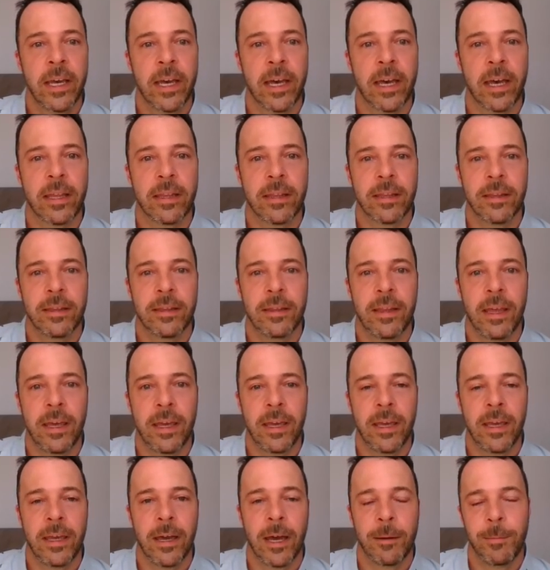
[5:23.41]

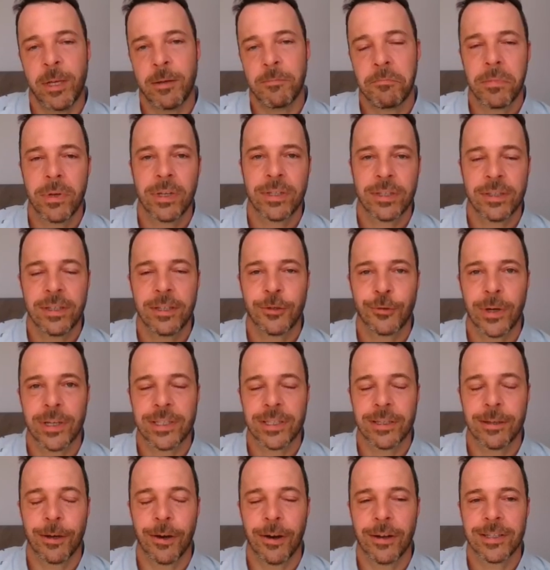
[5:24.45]
it's an
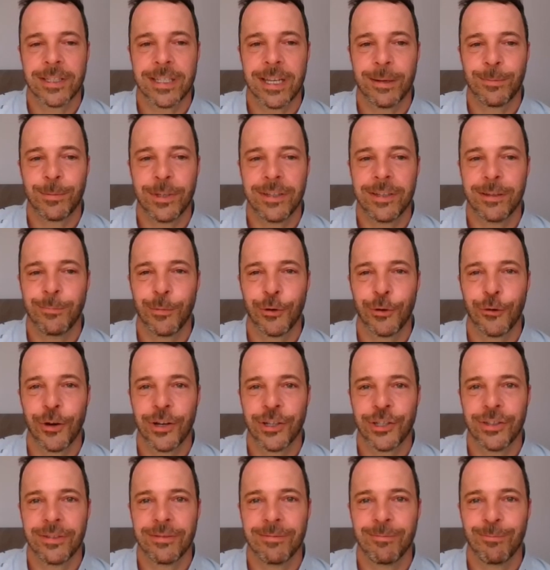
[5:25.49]
interesting concept in
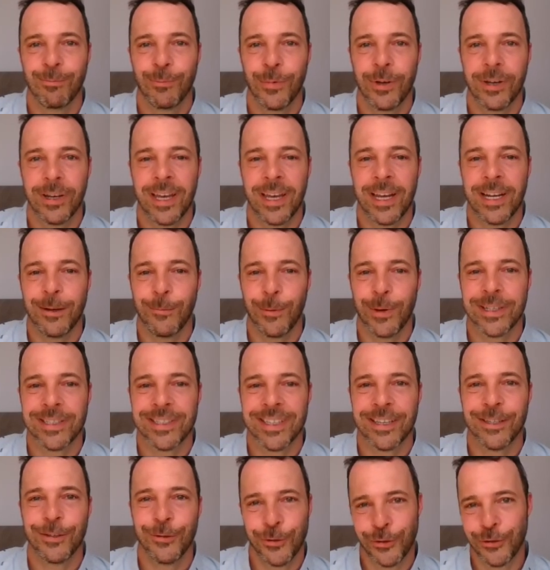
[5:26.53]
immigration anyways
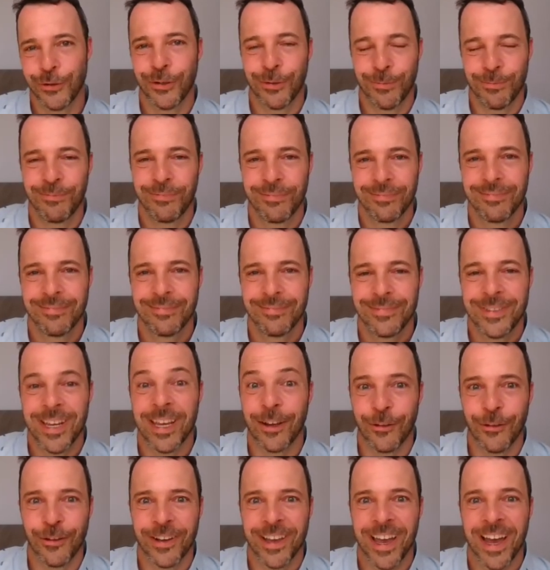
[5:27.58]
that you should
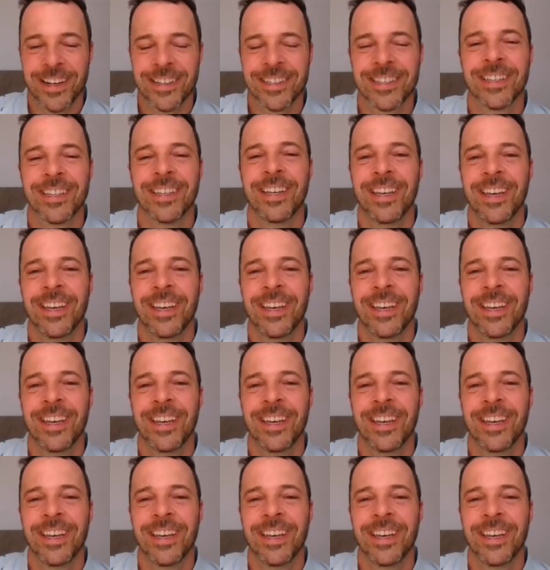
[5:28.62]
take a look at.